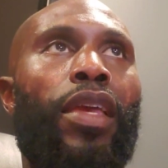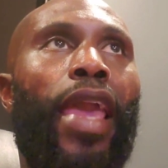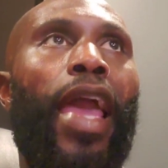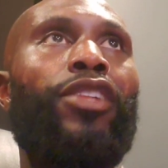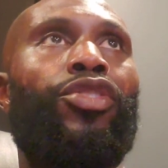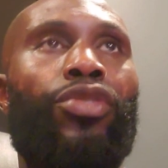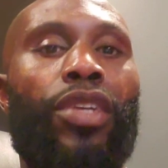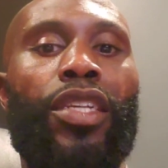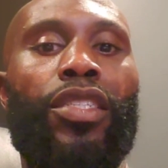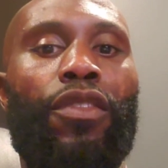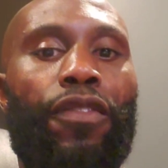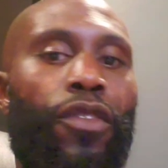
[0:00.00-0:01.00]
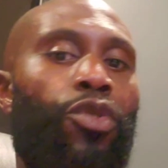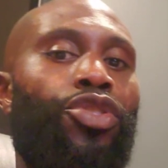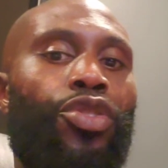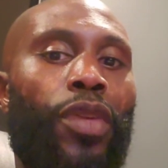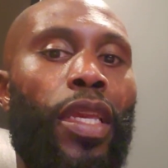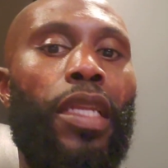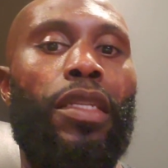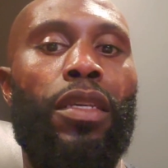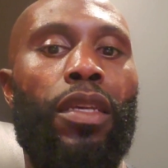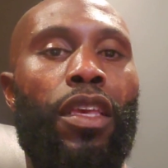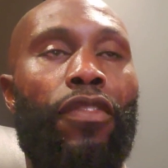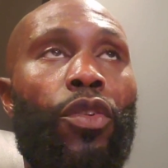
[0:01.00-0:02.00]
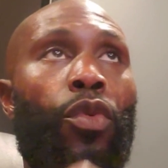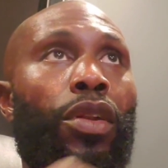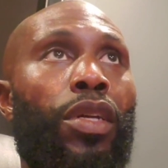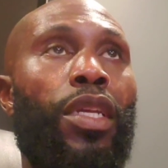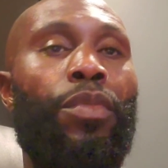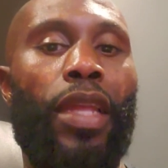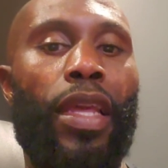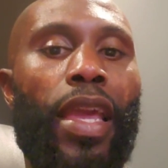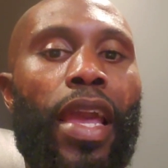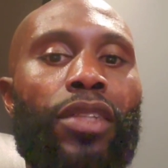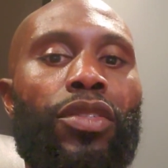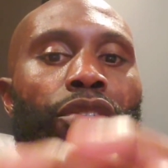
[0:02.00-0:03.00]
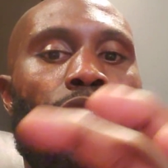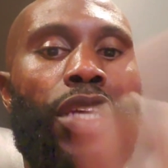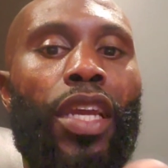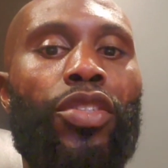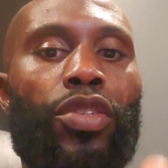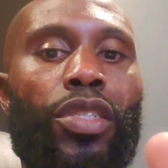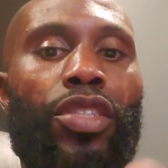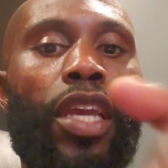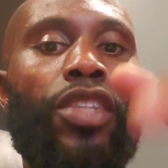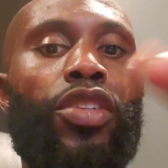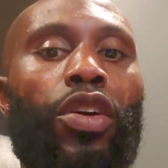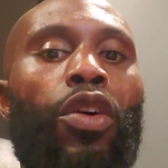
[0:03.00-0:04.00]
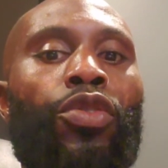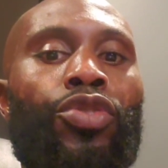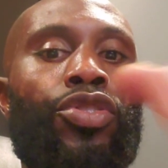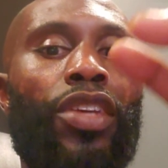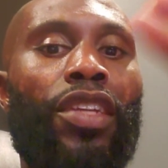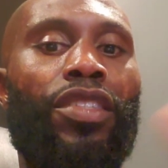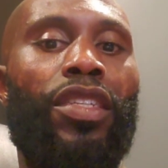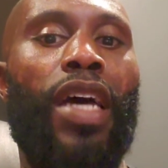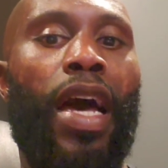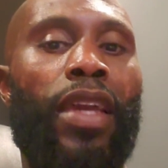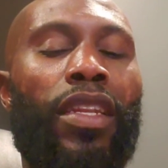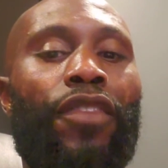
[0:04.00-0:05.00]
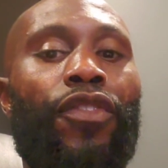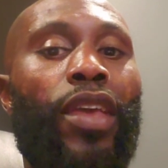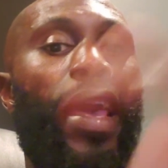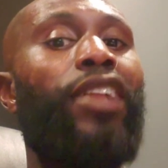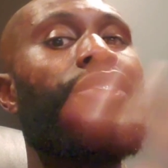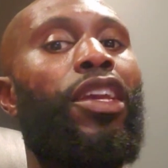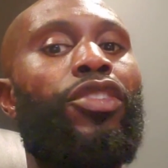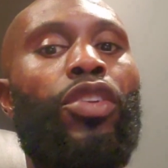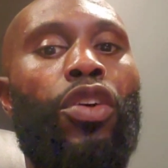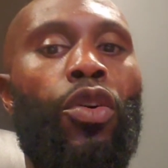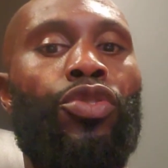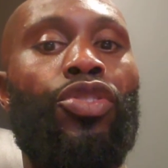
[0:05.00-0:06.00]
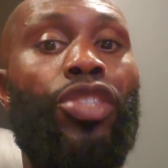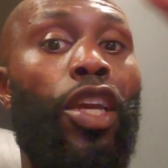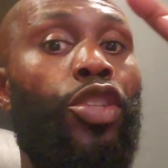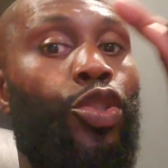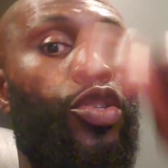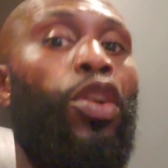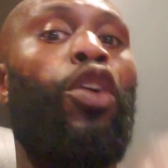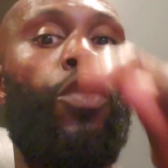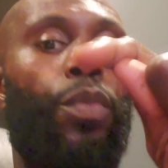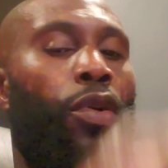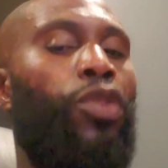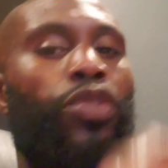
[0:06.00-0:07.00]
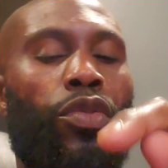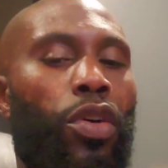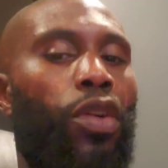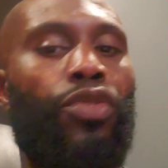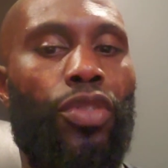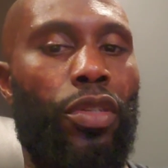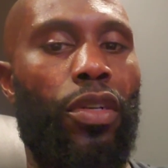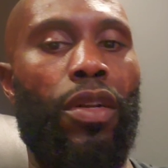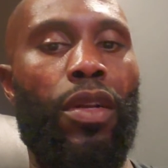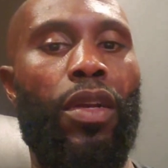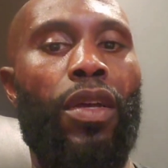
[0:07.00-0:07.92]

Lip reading: Cancer is the food you eat. If you want to eliminate cancer, change the culture, change the diet. If you can't change the culture, change your own personal culture.